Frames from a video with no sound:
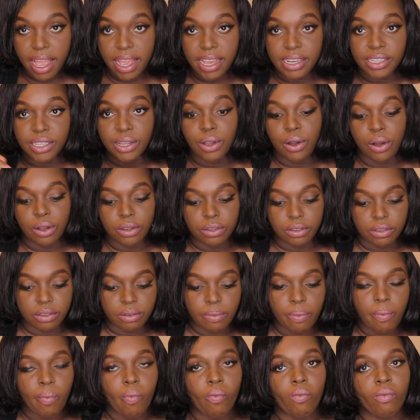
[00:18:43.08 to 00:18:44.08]
it goes.
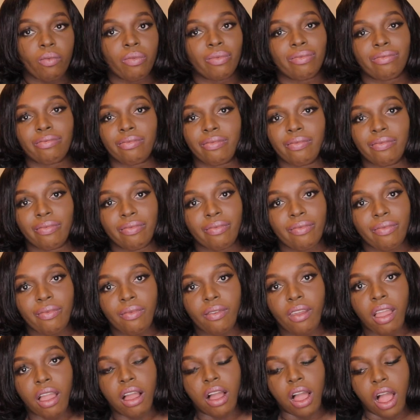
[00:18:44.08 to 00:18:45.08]

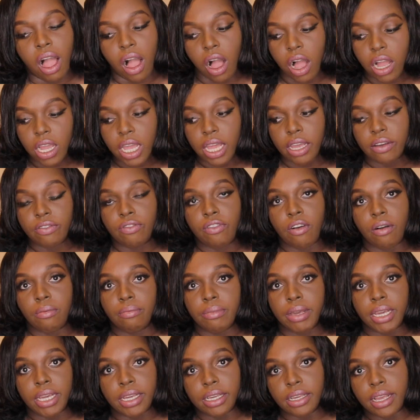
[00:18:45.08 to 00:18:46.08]
Okay, for
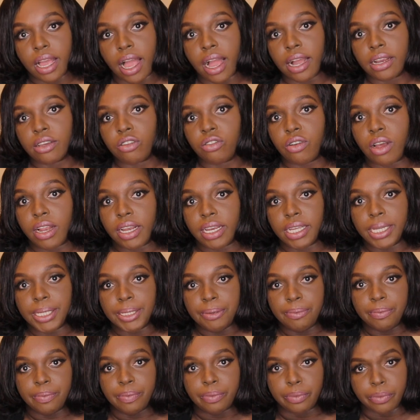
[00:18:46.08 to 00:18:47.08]
me, actually,
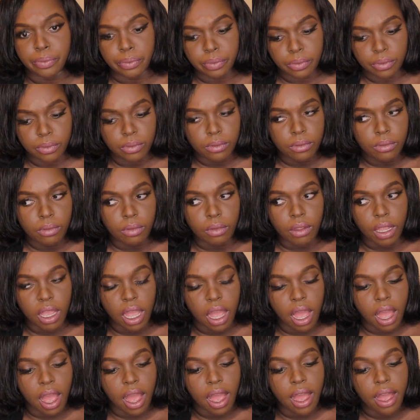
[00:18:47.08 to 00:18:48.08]

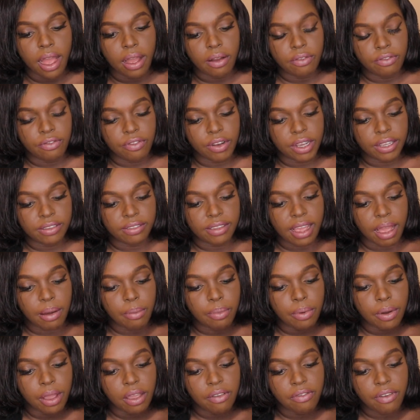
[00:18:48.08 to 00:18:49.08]
uh for
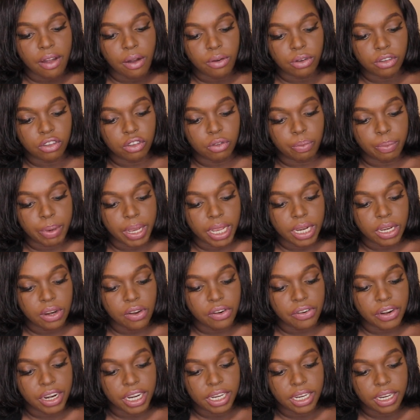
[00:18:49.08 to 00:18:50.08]
example, if I was paid
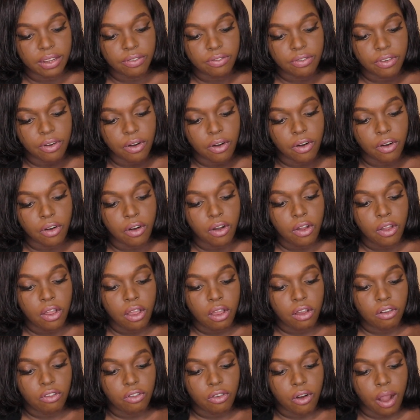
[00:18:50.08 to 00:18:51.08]
already for
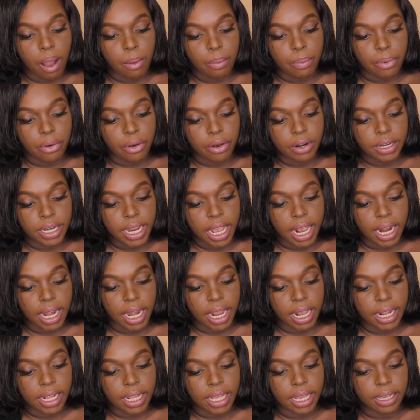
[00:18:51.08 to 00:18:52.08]
for a product,
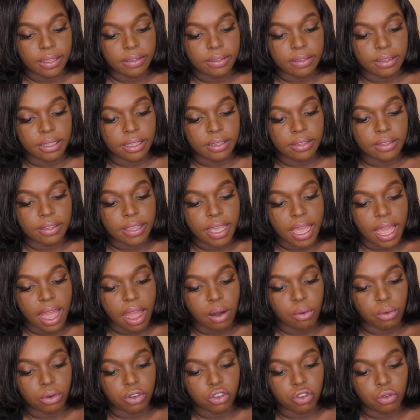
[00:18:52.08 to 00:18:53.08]
like this this
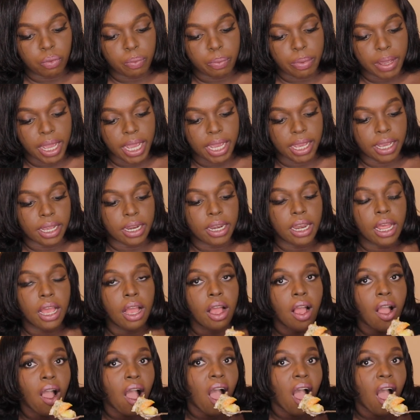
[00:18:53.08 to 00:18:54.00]
hair was paid